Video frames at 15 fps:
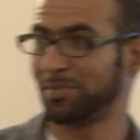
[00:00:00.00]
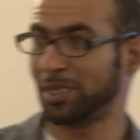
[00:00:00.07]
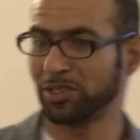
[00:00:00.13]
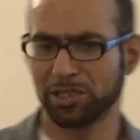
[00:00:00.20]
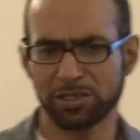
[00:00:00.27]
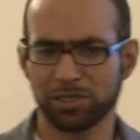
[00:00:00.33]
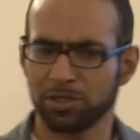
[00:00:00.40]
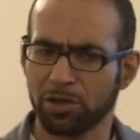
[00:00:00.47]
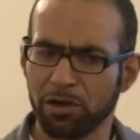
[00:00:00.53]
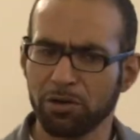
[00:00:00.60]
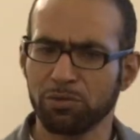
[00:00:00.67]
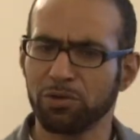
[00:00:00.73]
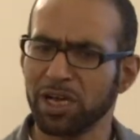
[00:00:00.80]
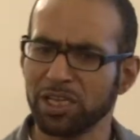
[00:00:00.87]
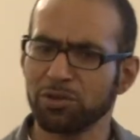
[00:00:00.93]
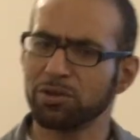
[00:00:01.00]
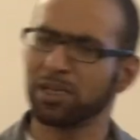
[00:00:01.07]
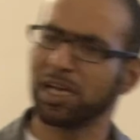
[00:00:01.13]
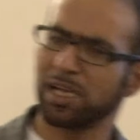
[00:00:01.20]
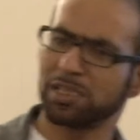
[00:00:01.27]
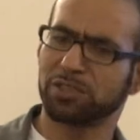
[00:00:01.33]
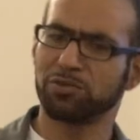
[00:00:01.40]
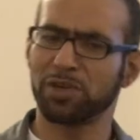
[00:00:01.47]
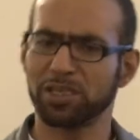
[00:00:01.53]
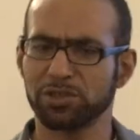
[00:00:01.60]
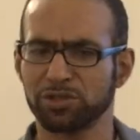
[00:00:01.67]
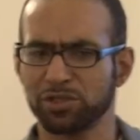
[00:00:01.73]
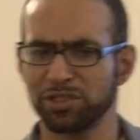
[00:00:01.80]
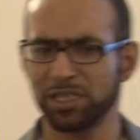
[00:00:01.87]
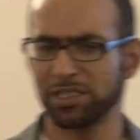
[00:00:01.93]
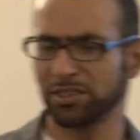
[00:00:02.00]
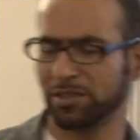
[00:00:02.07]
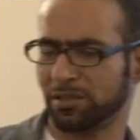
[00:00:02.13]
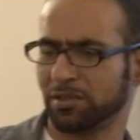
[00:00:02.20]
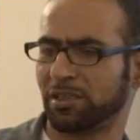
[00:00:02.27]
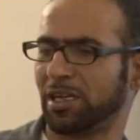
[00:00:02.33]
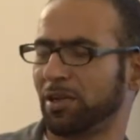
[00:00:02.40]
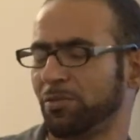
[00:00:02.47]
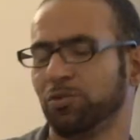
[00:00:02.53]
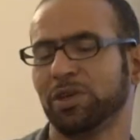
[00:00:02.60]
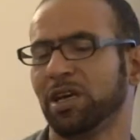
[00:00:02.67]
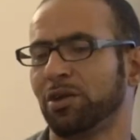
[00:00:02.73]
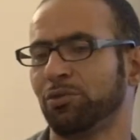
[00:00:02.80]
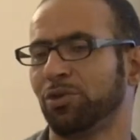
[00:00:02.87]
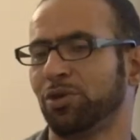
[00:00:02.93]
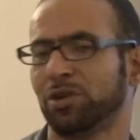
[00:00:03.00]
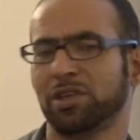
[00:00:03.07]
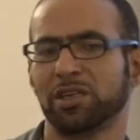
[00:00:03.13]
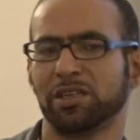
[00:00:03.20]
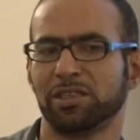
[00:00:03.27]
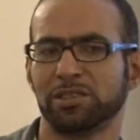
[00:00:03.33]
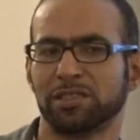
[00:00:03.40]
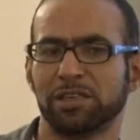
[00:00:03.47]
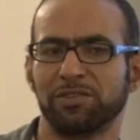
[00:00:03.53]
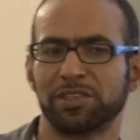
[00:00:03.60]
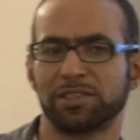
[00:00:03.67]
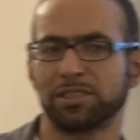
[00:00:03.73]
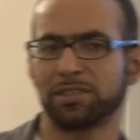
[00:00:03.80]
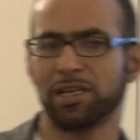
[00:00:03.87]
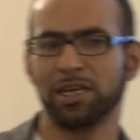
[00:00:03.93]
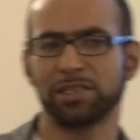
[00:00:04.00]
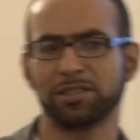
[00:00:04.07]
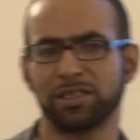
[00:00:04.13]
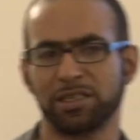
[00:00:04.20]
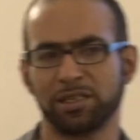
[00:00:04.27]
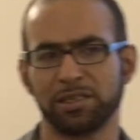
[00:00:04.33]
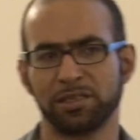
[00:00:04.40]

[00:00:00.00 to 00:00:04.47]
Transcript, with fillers: And they said, oh, why you guys, why you shouldn't? Uh, we are working in civil society.